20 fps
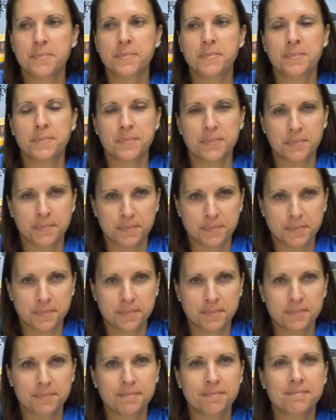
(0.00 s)

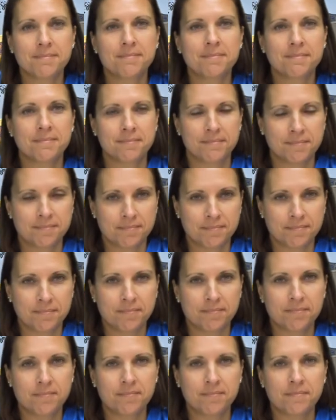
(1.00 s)

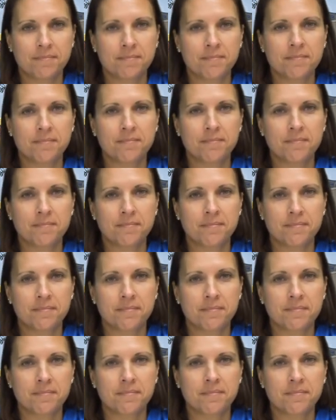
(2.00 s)

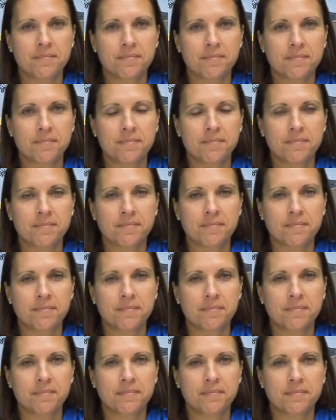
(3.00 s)

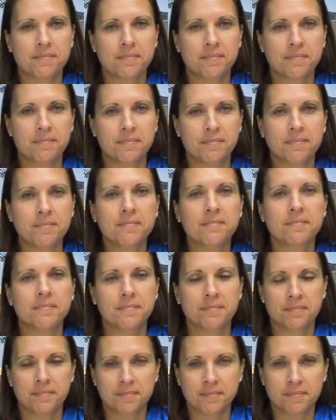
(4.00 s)

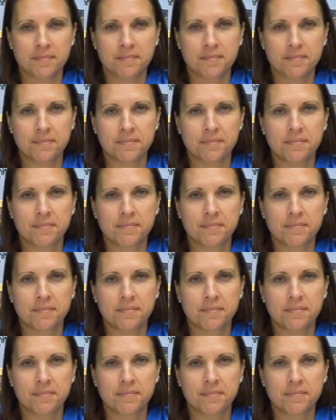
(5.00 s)
(not speaking)